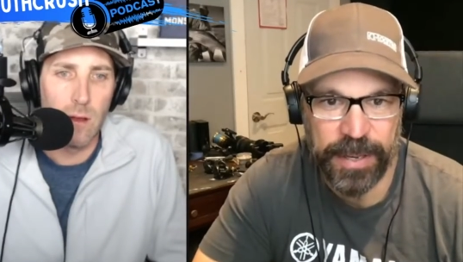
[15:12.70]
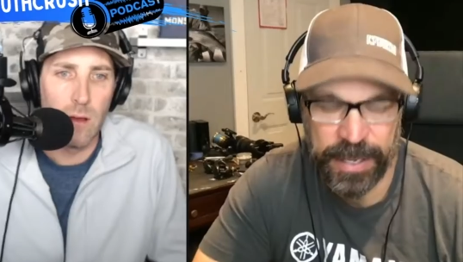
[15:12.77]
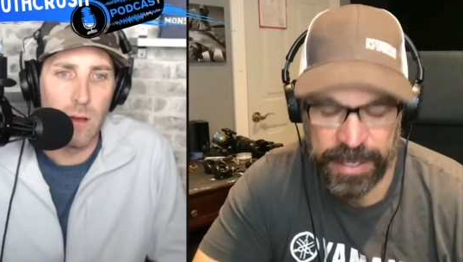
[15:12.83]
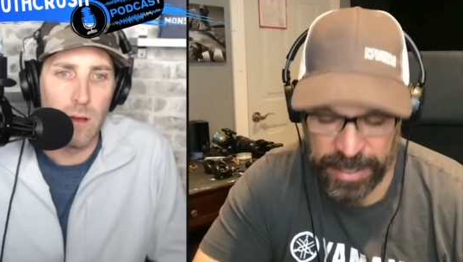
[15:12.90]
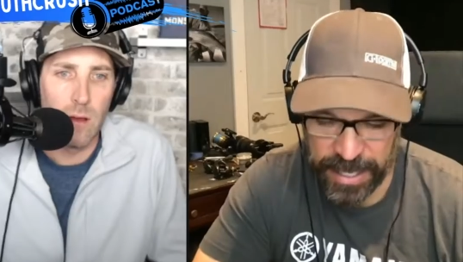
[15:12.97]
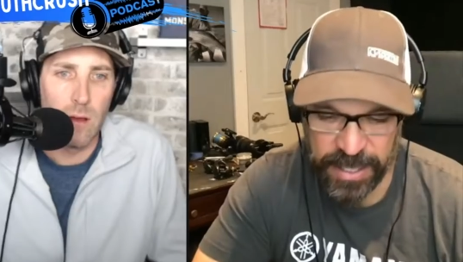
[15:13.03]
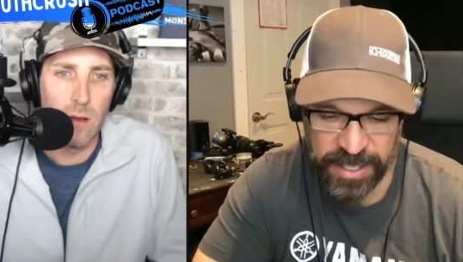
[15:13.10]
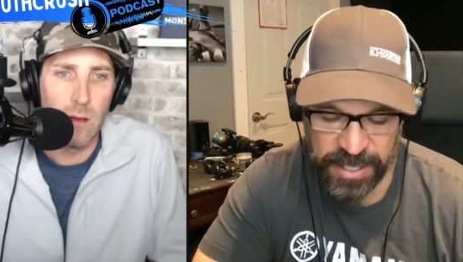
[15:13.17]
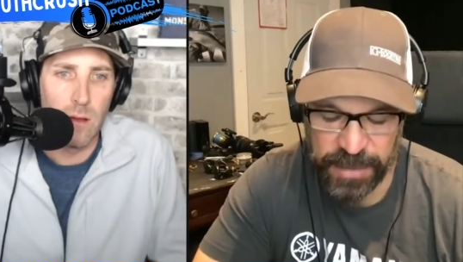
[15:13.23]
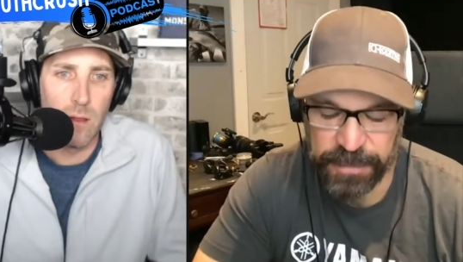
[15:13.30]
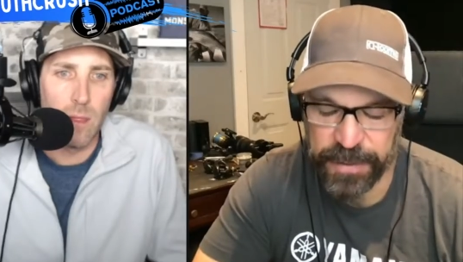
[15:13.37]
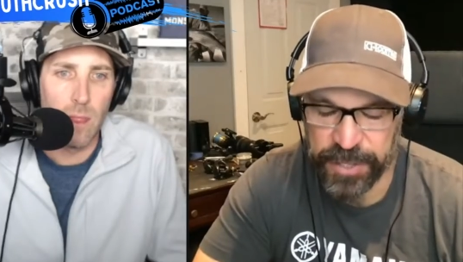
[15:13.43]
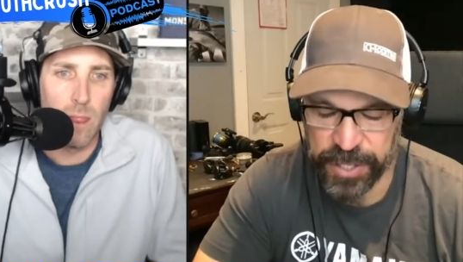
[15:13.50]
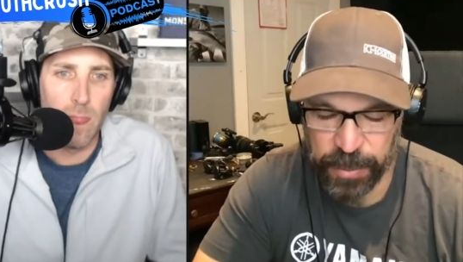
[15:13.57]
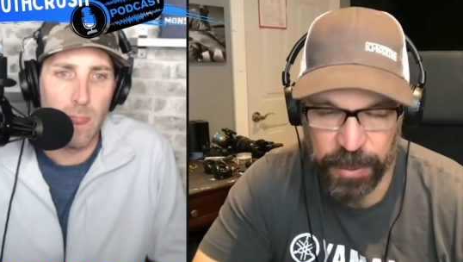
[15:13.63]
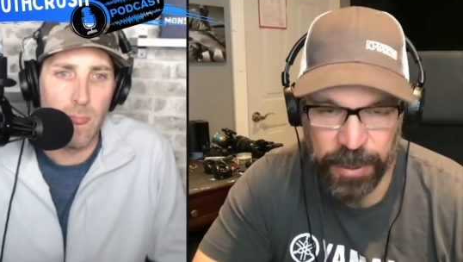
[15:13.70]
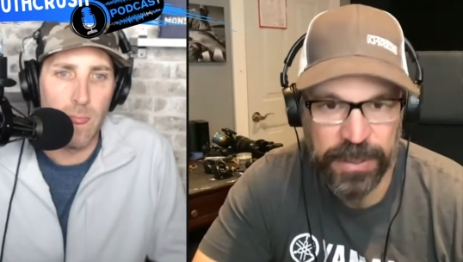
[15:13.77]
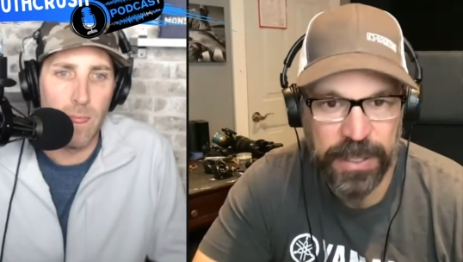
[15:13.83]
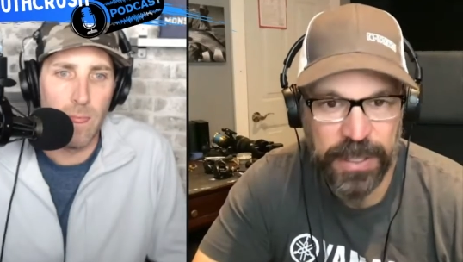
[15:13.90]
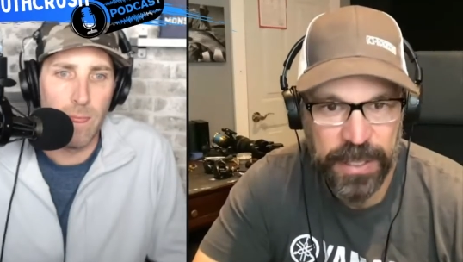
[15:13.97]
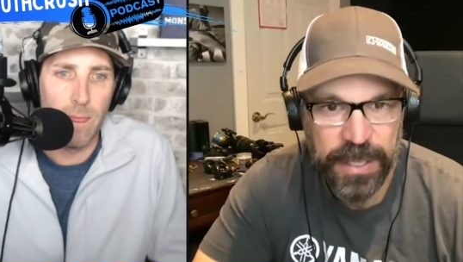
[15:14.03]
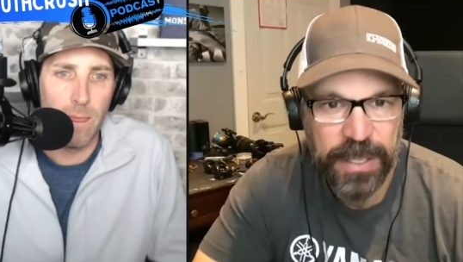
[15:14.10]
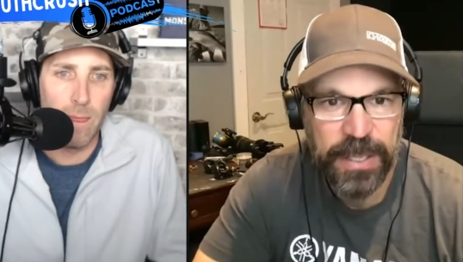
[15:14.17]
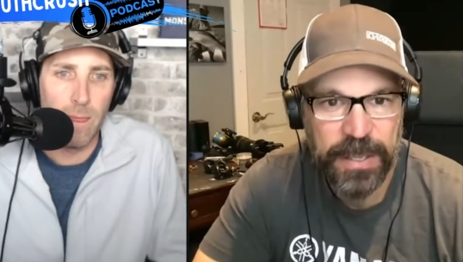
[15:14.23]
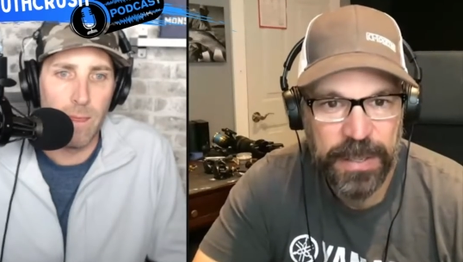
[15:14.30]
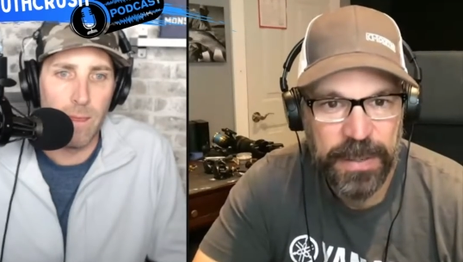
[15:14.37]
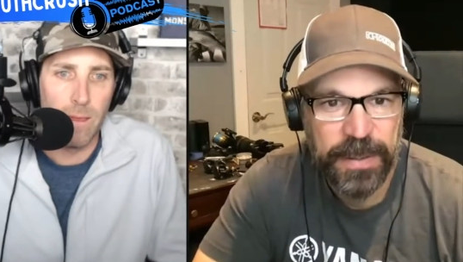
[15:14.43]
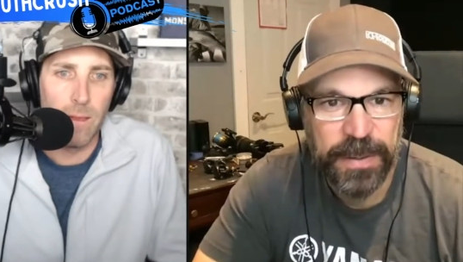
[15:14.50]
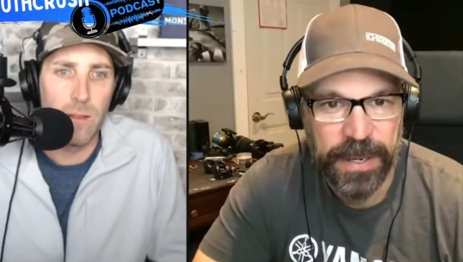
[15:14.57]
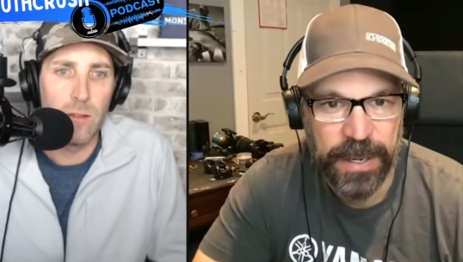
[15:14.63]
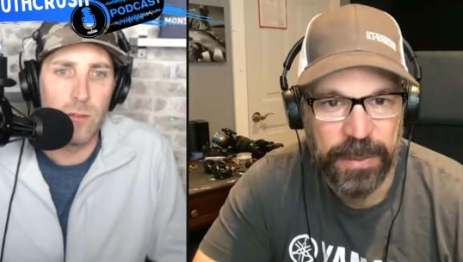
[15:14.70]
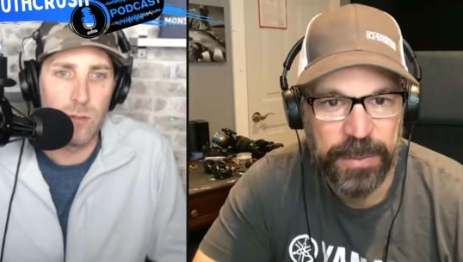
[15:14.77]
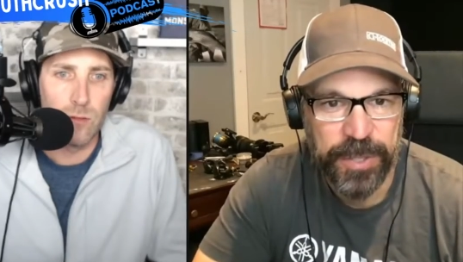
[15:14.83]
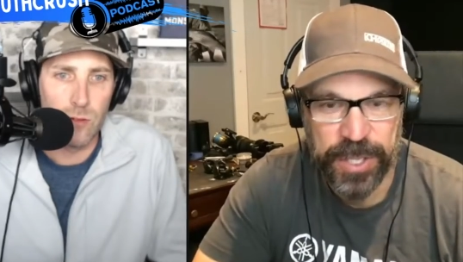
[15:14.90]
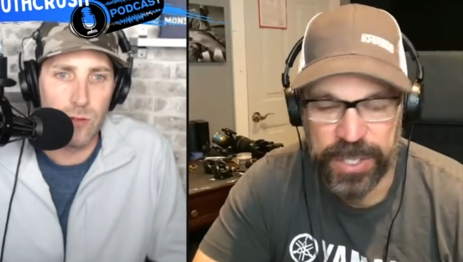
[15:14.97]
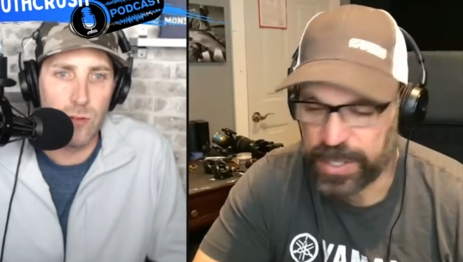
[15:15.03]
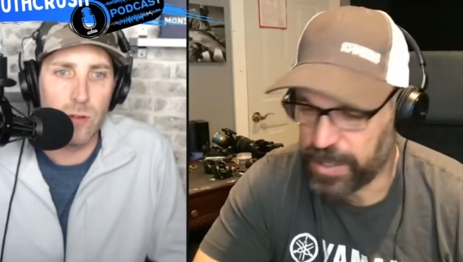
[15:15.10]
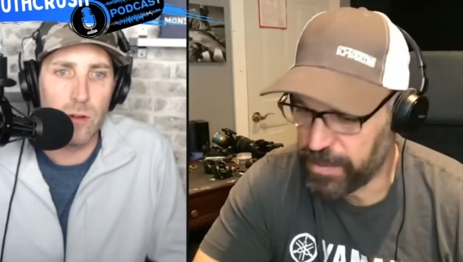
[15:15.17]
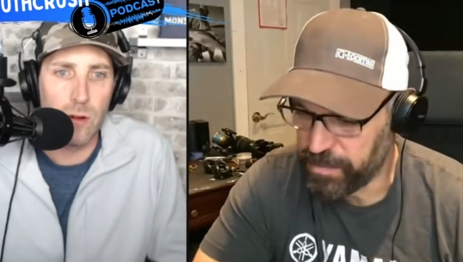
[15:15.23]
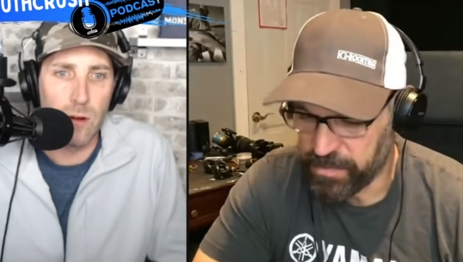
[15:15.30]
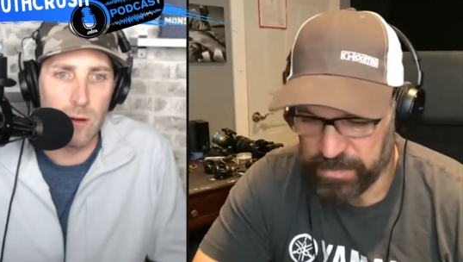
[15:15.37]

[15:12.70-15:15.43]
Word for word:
Speaker 1: in, in the sight fishing world. You know, just sure.